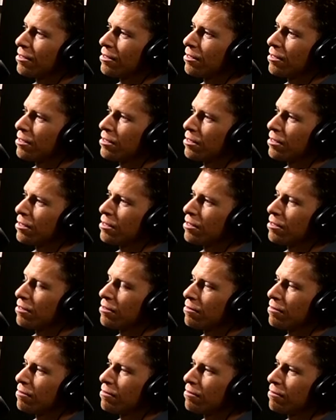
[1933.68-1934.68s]

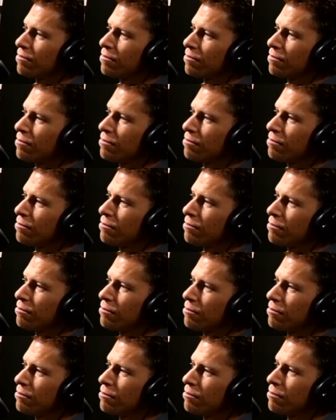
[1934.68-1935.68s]

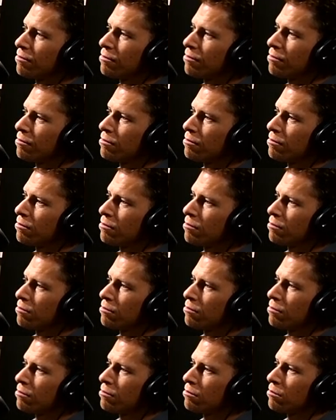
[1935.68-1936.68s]
No words are spoken by the person on screen.